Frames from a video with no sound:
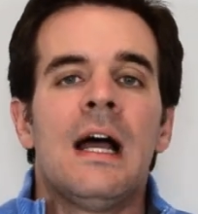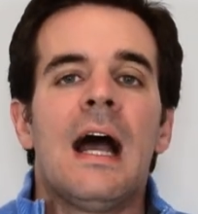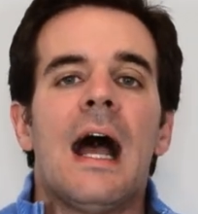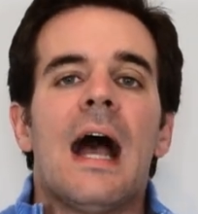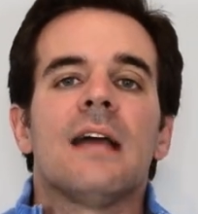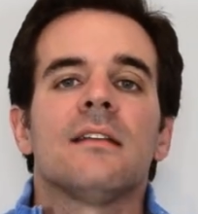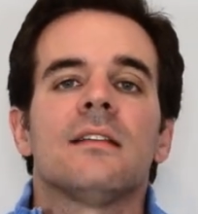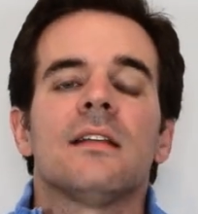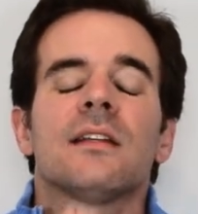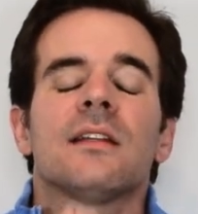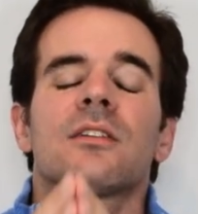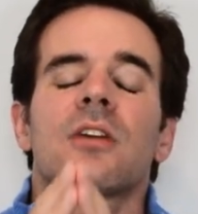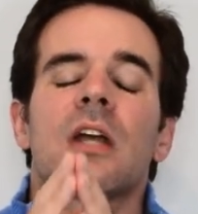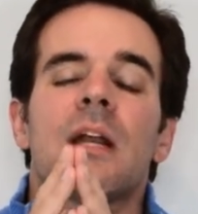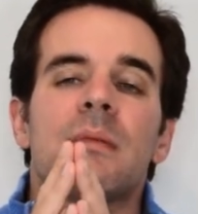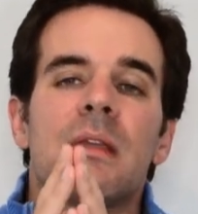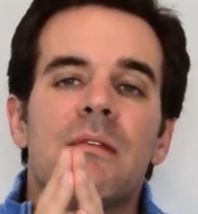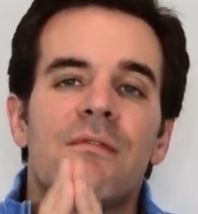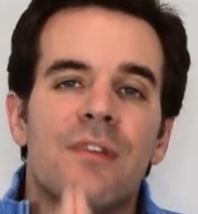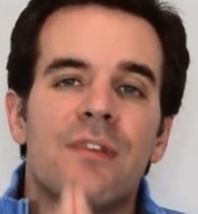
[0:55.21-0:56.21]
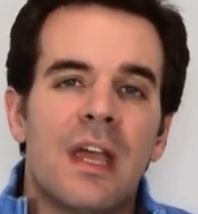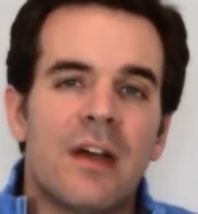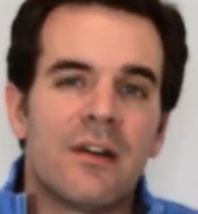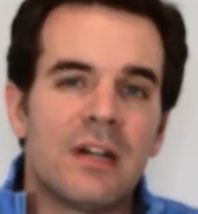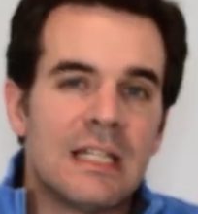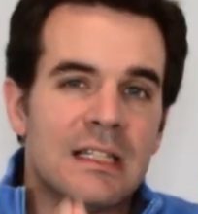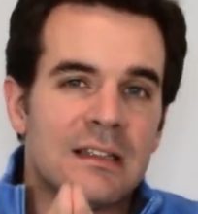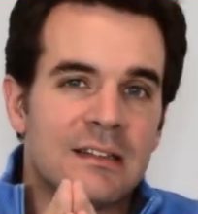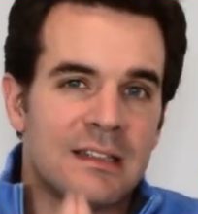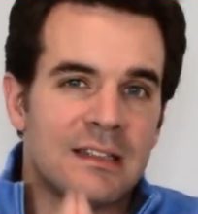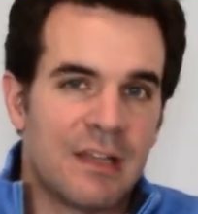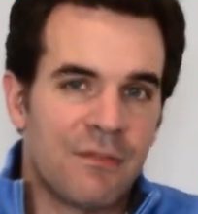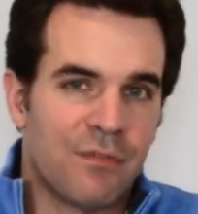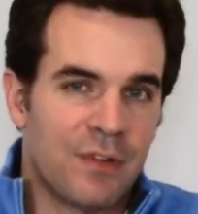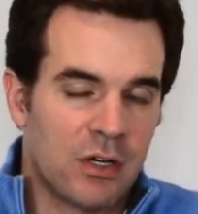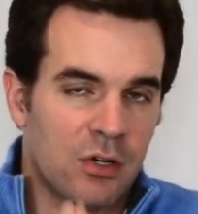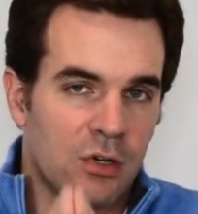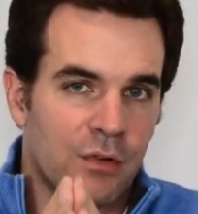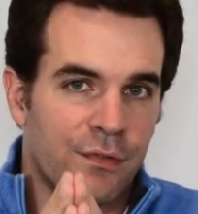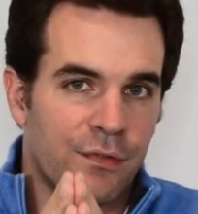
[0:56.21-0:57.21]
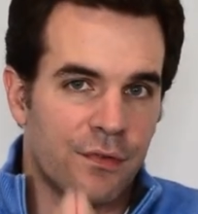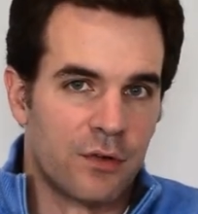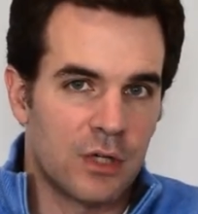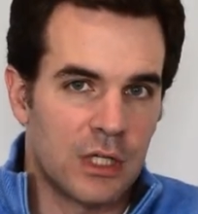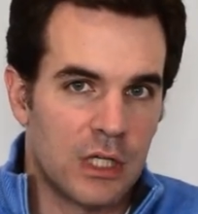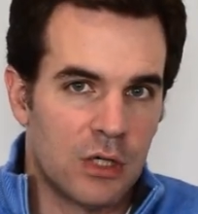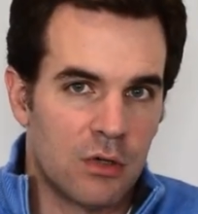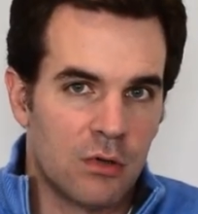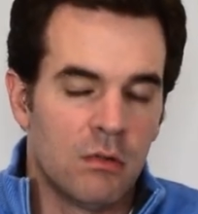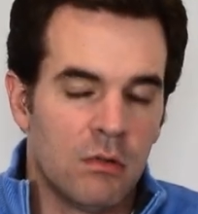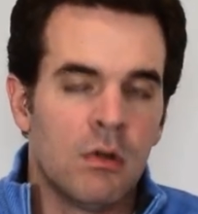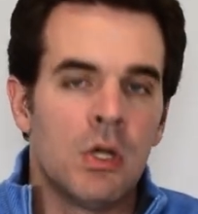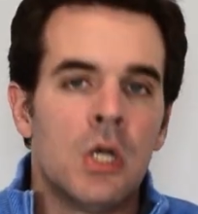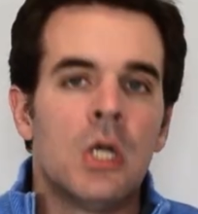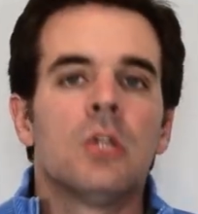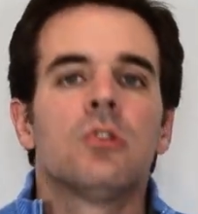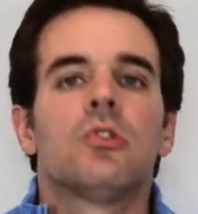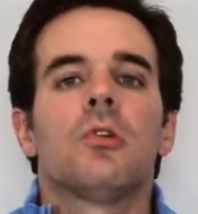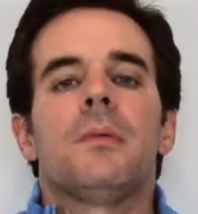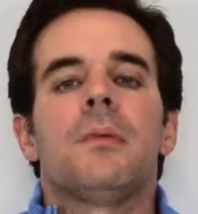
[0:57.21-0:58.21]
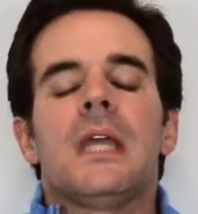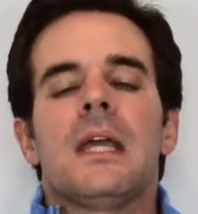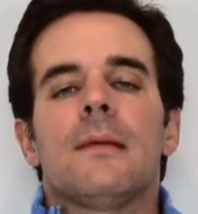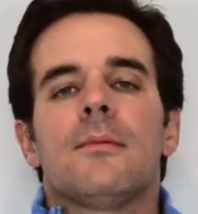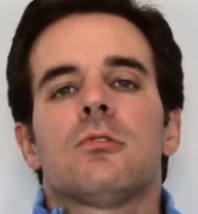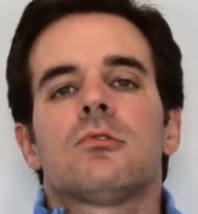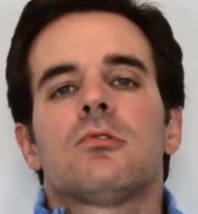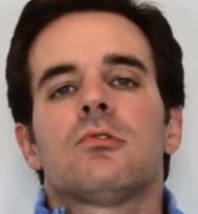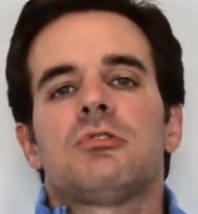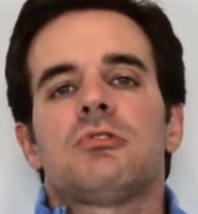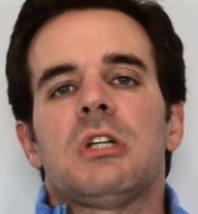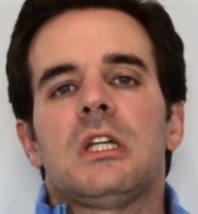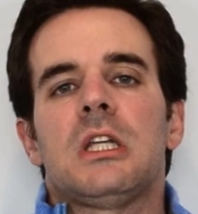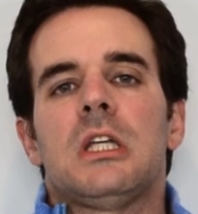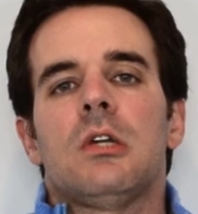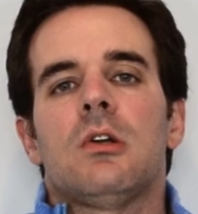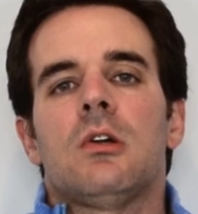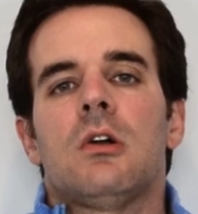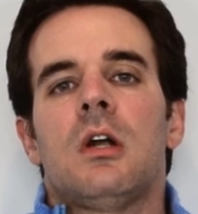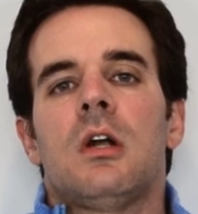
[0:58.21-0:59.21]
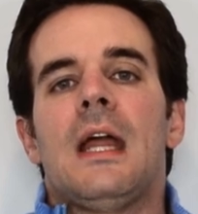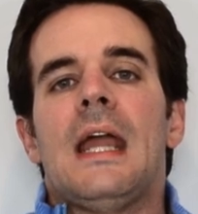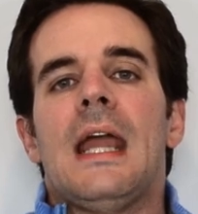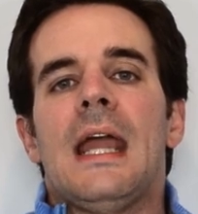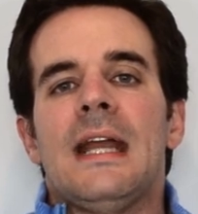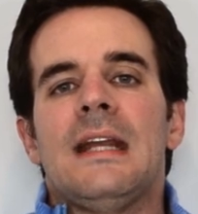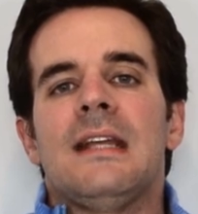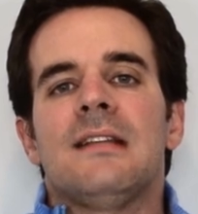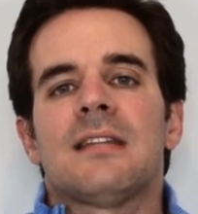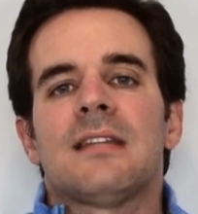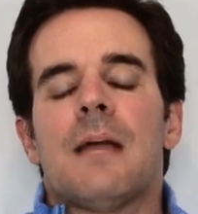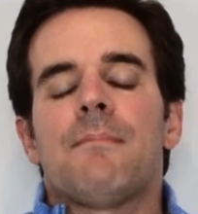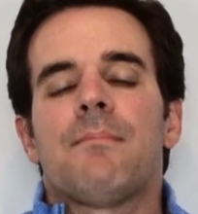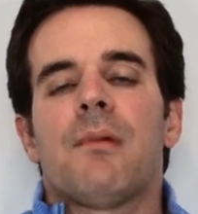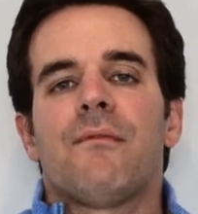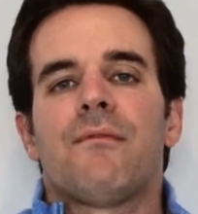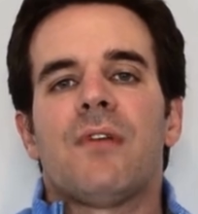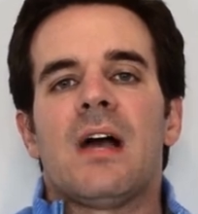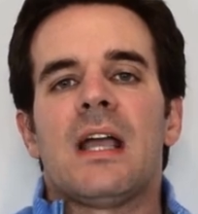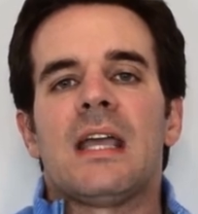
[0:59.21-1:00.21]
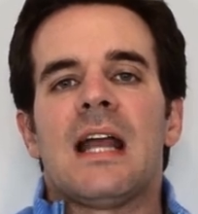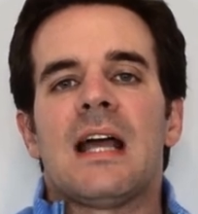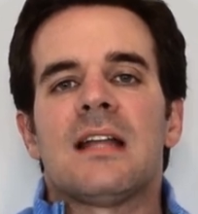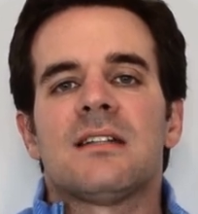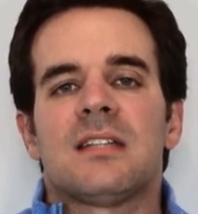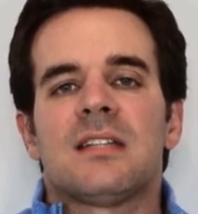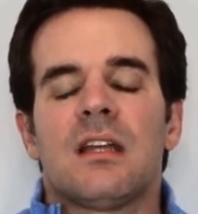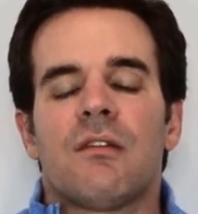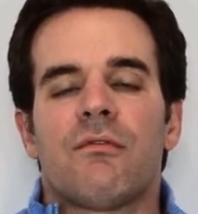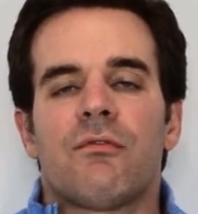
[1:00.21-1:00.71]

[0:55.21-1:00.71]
I think it's going to be very difficult for you to be able to secure any type of financing